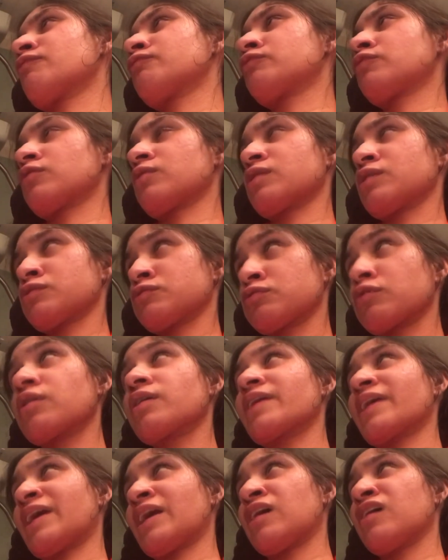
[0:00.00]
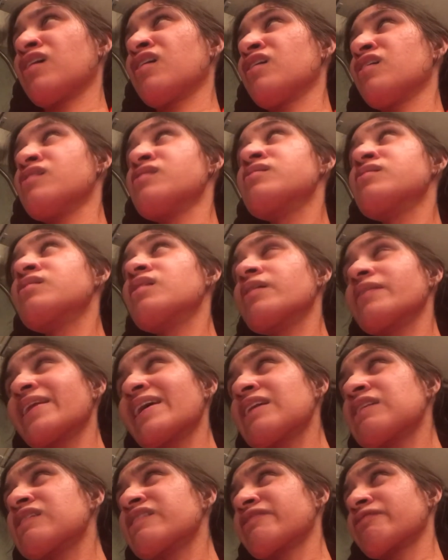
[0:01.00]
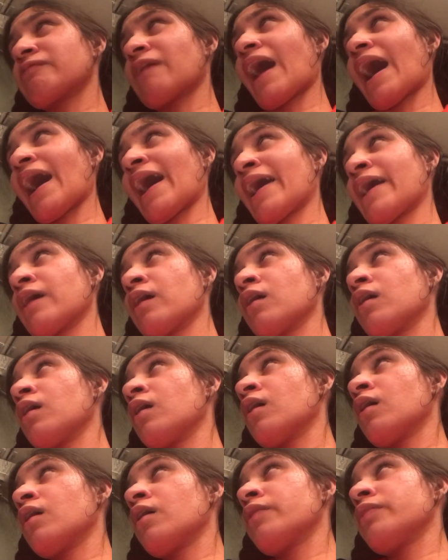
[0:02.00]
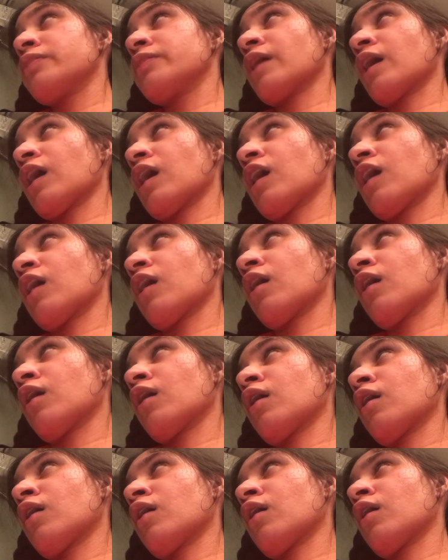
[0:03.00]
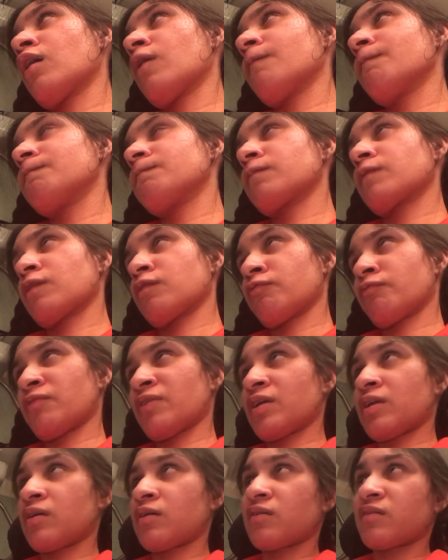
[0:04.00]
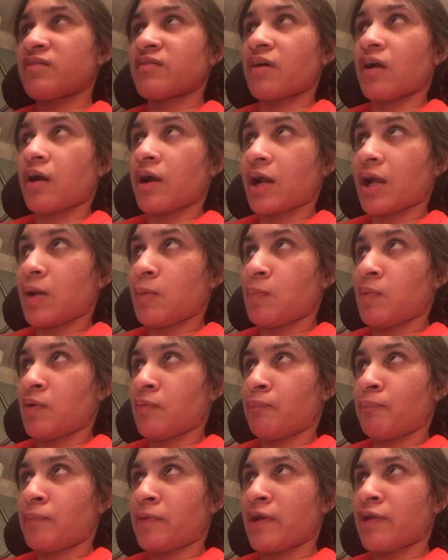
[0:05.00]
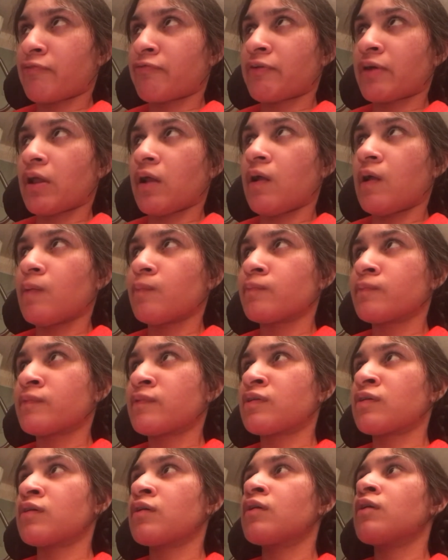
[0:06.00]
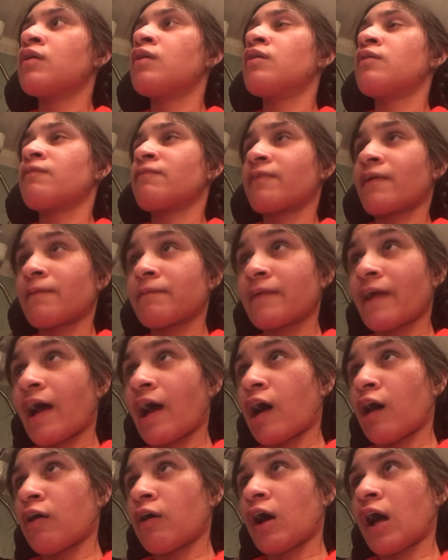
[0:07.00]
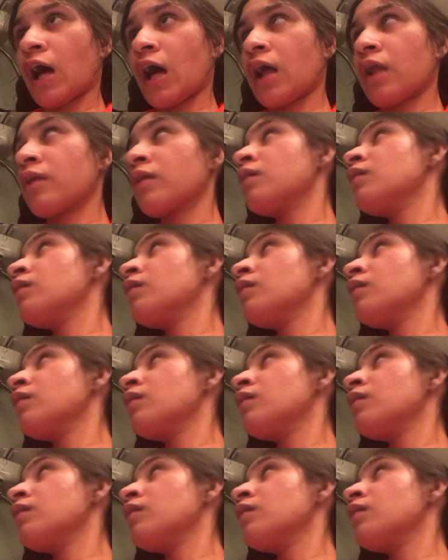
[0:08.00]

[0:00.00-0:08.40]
2020. So this is why the videos are gonna be pre-filmed from now on